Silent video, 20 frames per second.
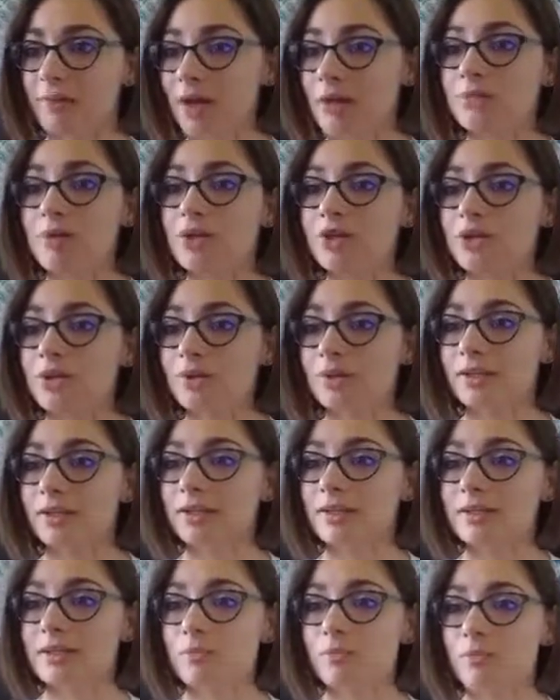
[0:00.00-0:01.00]
I'm not sure what it
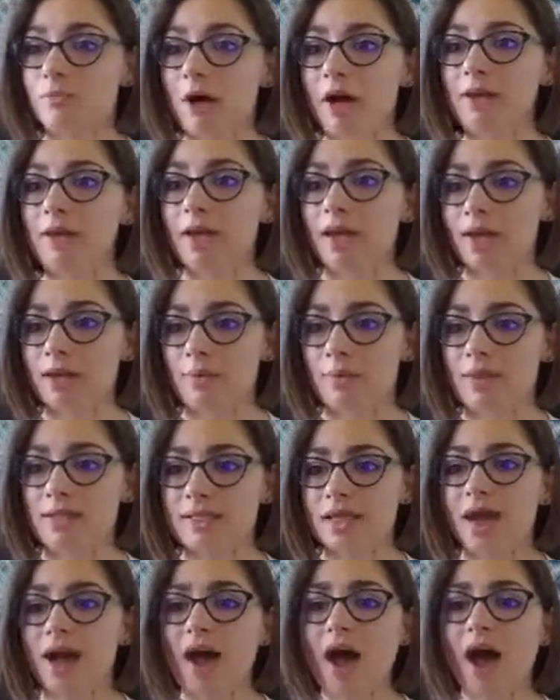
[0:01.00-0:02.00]
is. But anyways,
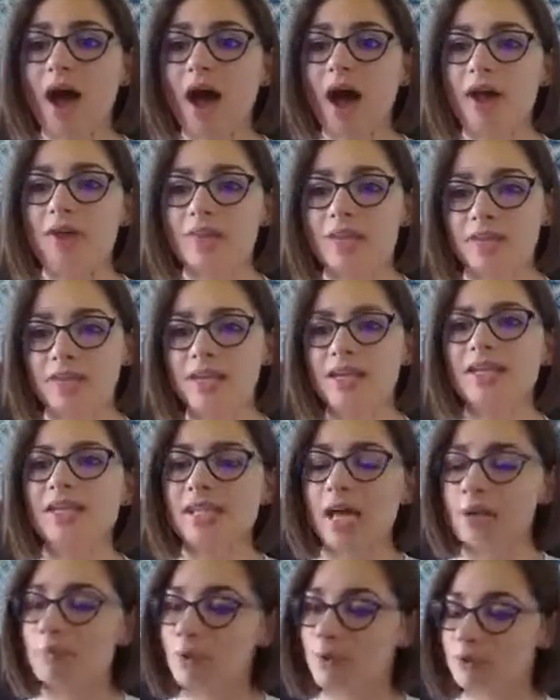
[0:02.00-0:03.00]
I think that I
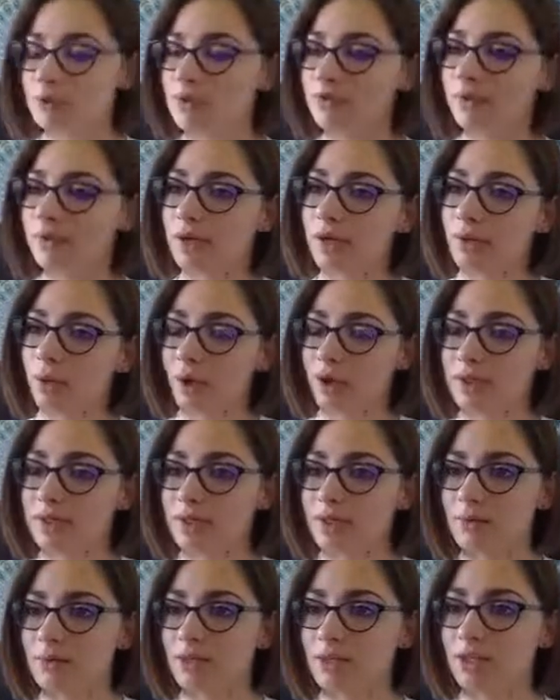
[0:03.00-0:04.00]
said most of what I wanted to
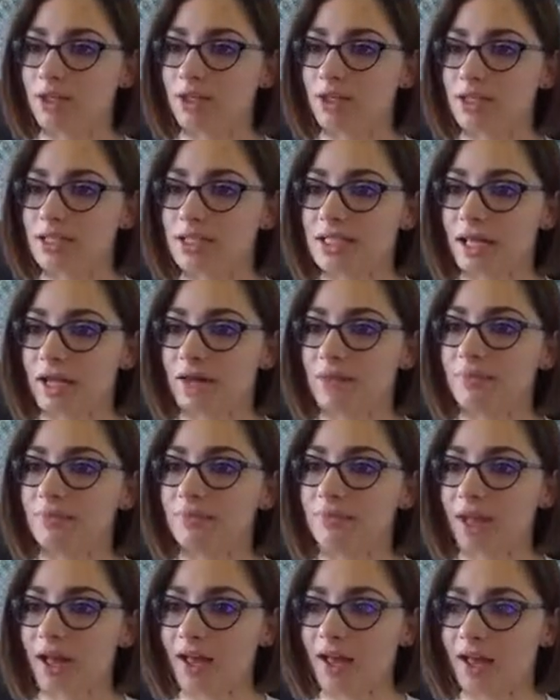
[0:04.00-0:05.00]
come on here and say,
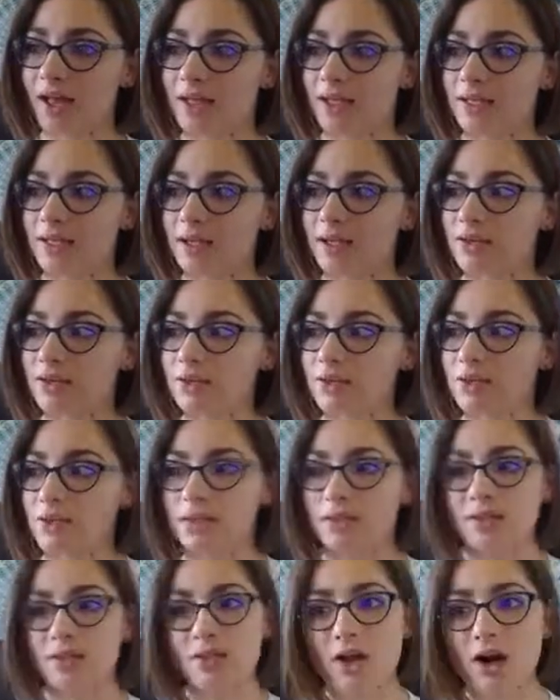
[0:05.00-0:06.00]
and I don't think
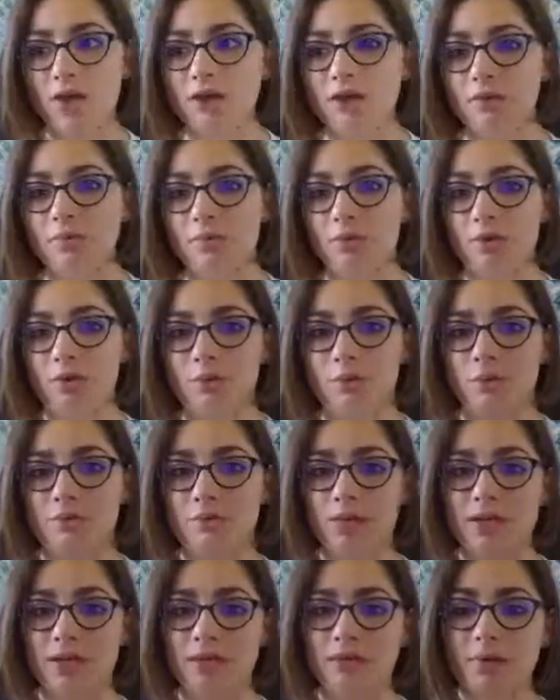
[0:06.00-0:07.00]
that talking more would
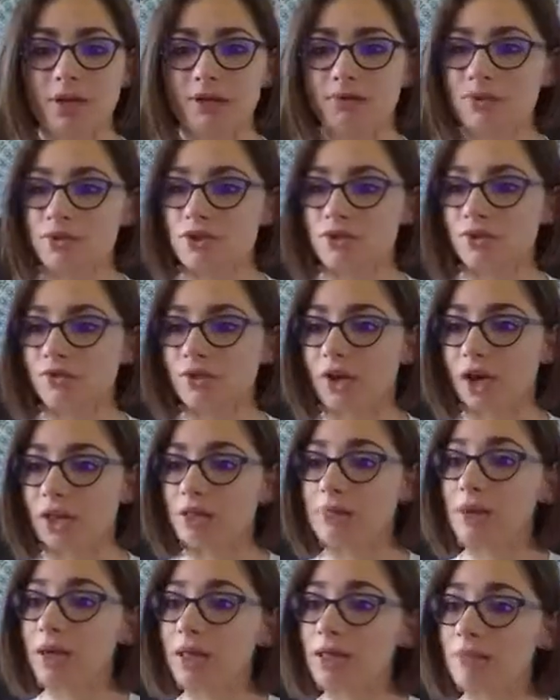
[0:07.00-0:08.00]
be beneficial for
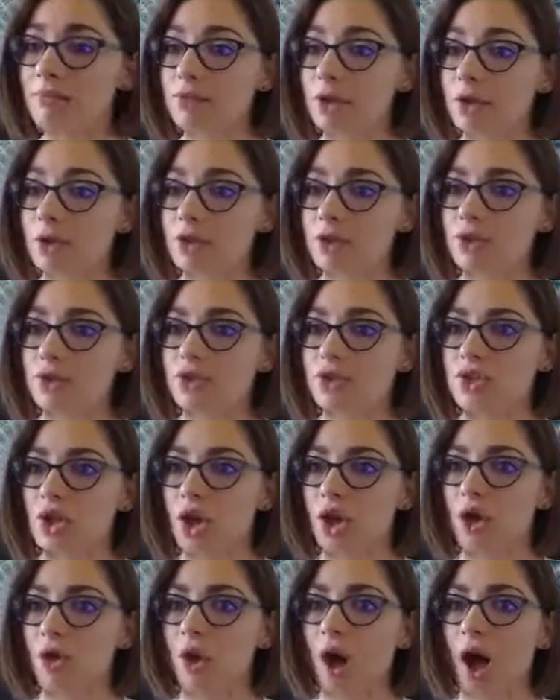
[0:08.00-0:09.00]
anybody.
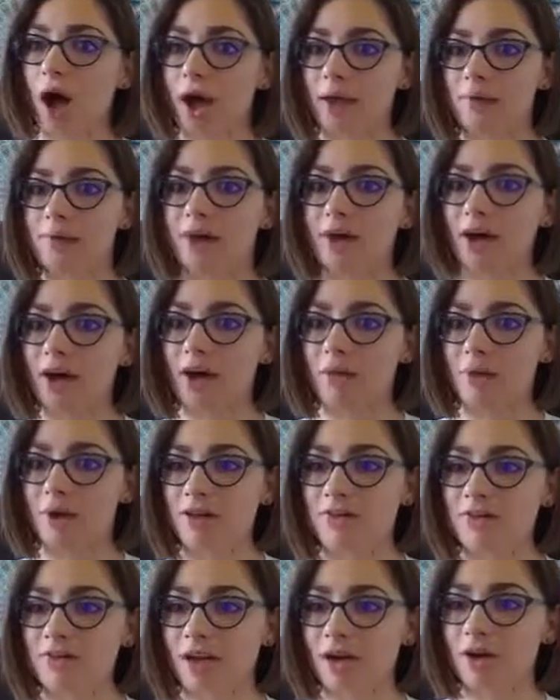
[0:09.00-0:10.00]
So I'm going to hop
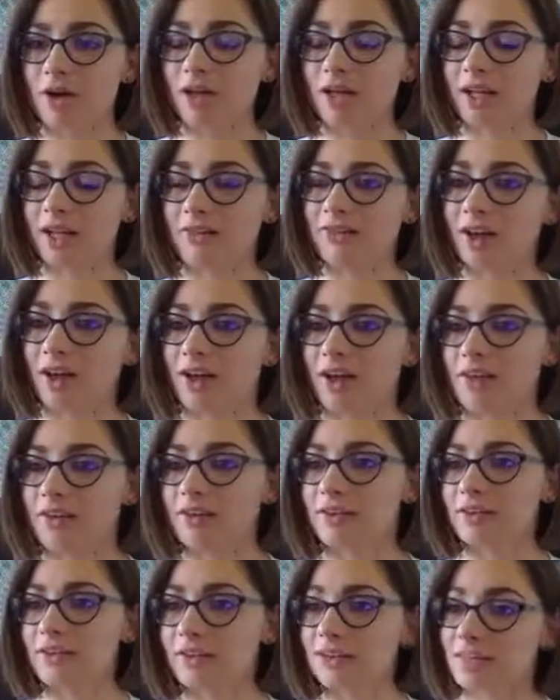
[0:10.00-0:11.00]
off now, and I've got
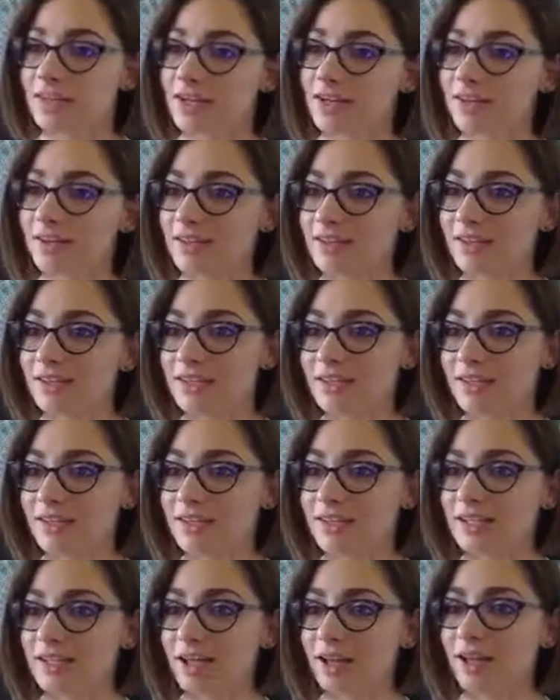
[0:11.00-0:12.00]
other things that I need to get done
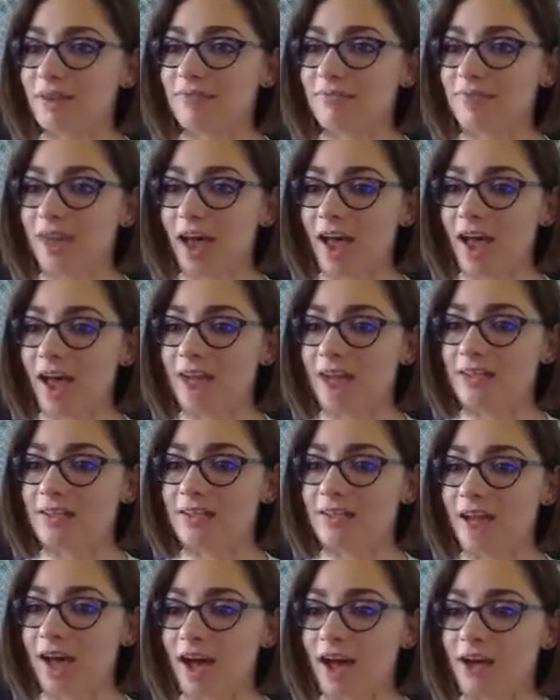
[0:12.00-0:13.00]
today. And
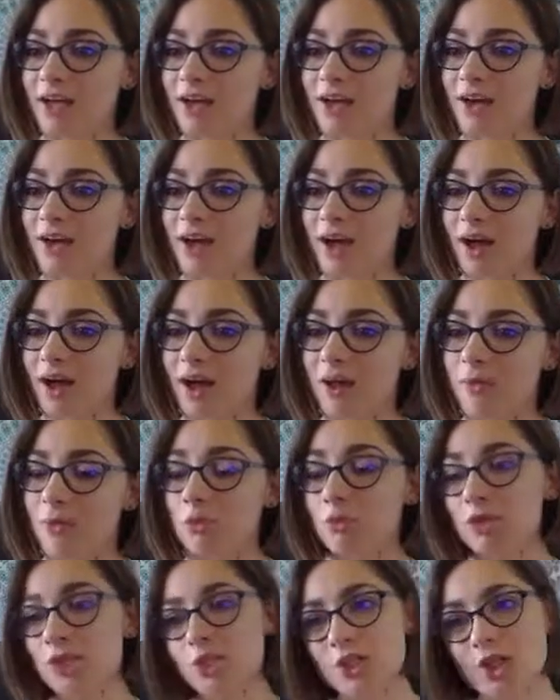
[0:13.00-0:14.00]
I
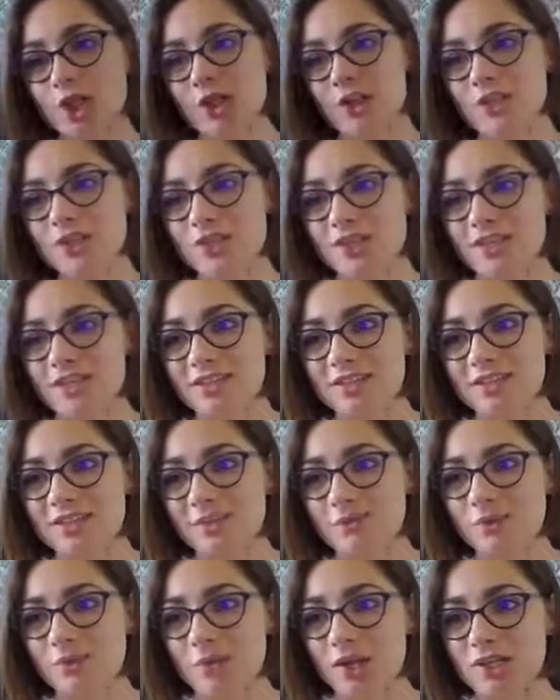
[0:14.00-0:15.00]
appreciate you taking the time
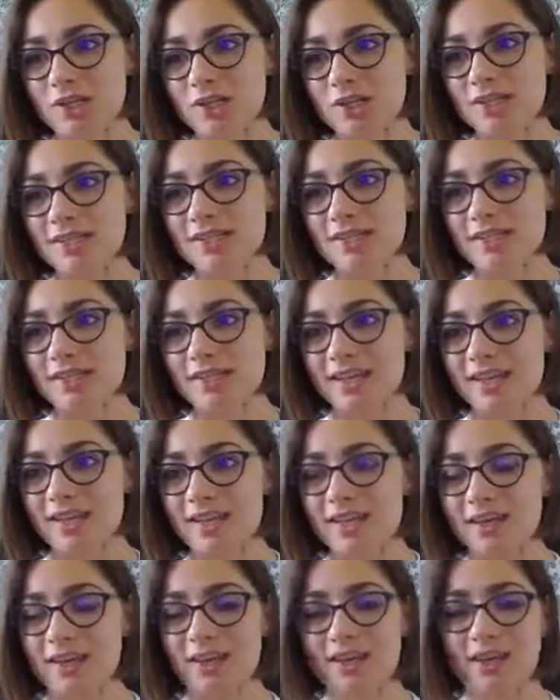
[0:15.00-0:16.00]
to watch this and
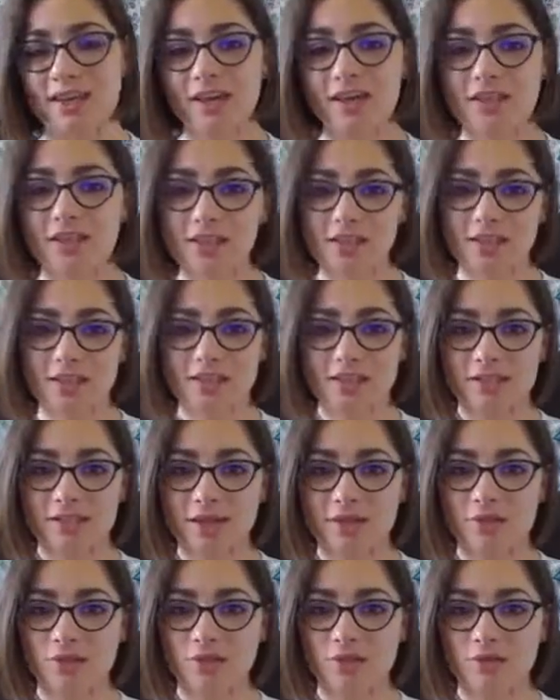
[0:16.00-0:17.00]
taking the
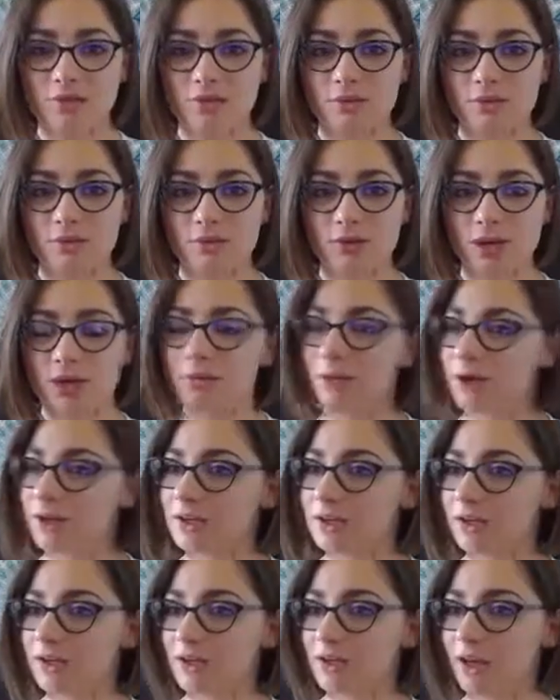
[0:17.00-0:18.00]
time to come on
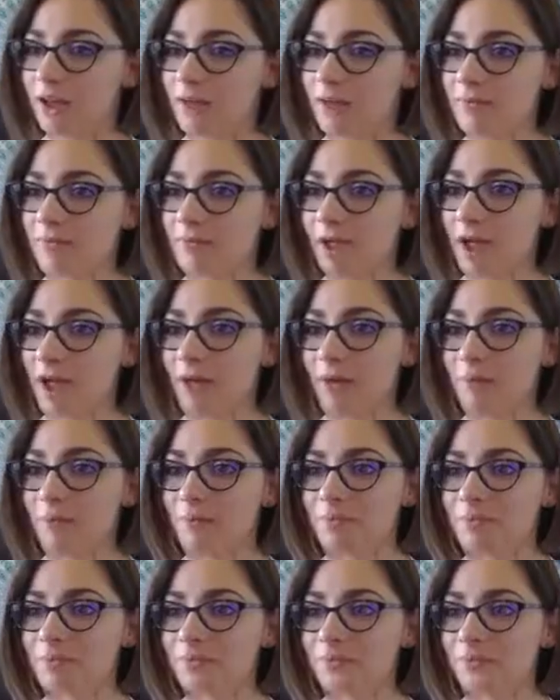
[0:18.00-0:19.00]
here today.
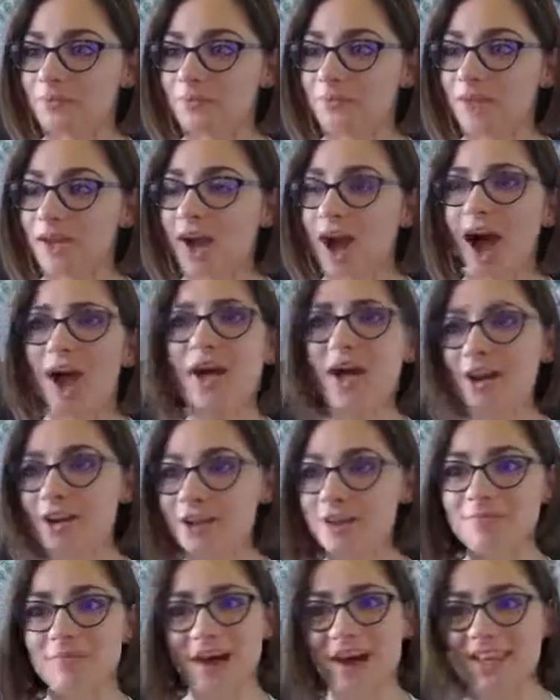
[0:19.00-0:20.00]
I
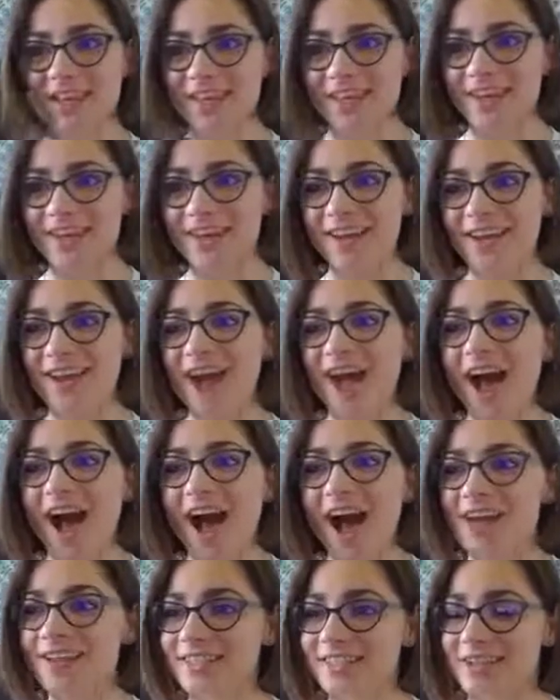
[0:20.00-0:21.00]
honored my thing.
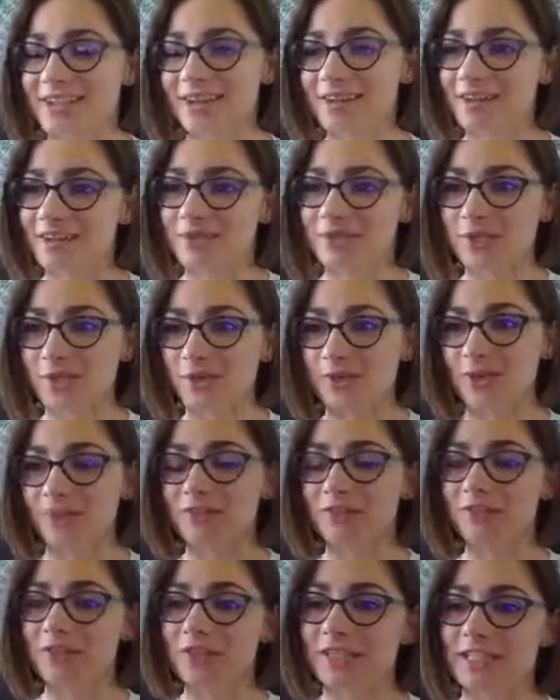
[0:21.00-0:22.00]
I said that I'm showing up
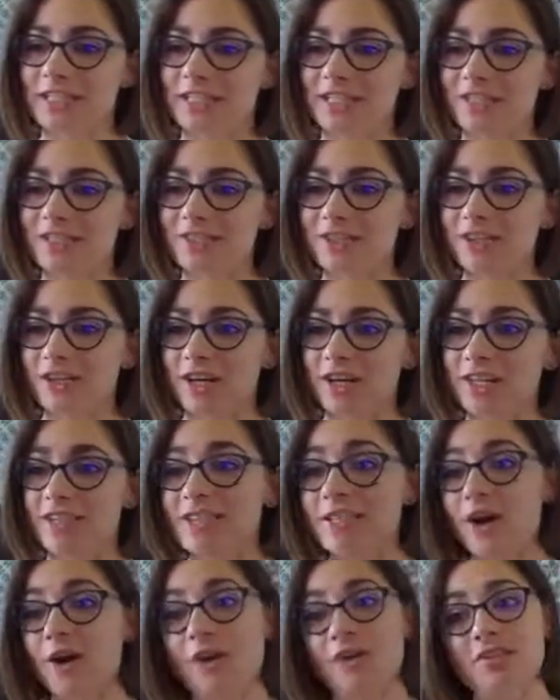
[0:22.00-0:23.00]
for 14 days straight.
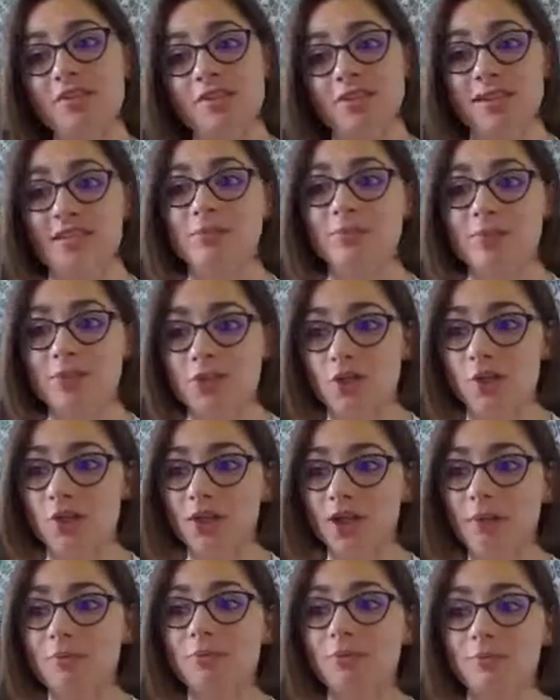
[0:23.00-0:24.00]
So this is me showing up.